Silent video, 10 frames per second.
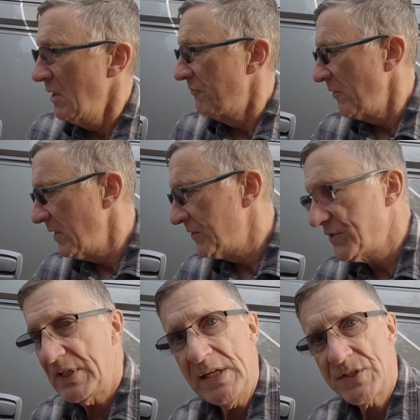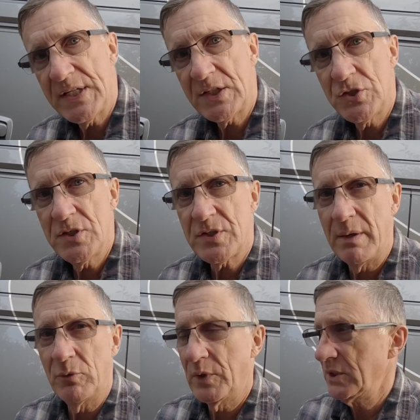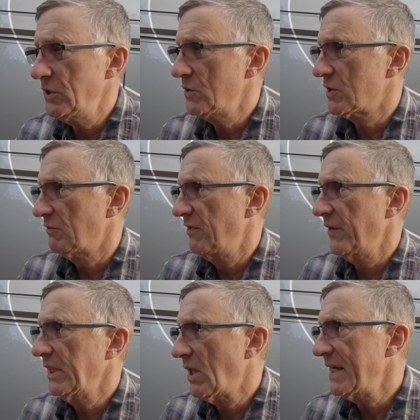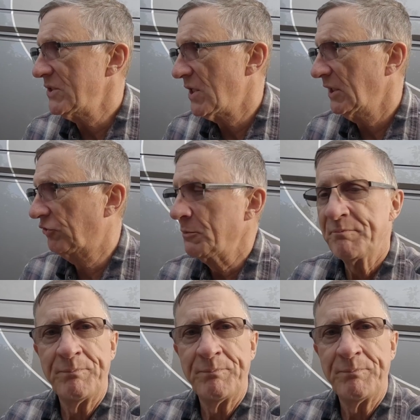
For the sticky sections, I'm going to use a very light touch